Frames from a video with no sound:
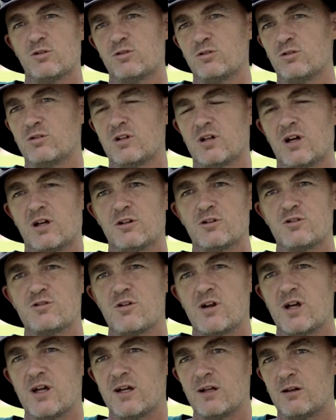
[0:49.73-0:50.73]
or certain kind of
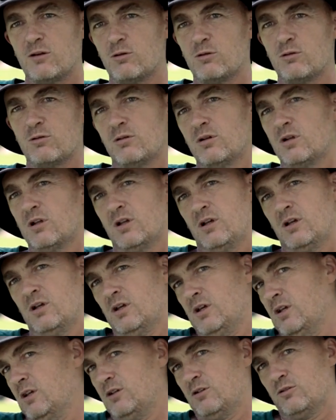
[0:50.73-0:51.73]
trail or,
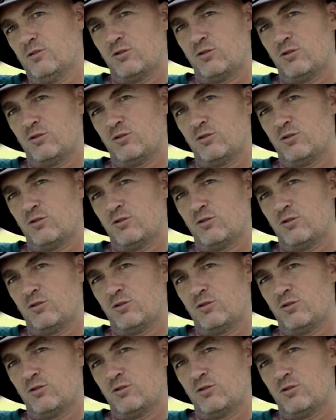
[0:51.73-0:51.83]
you know,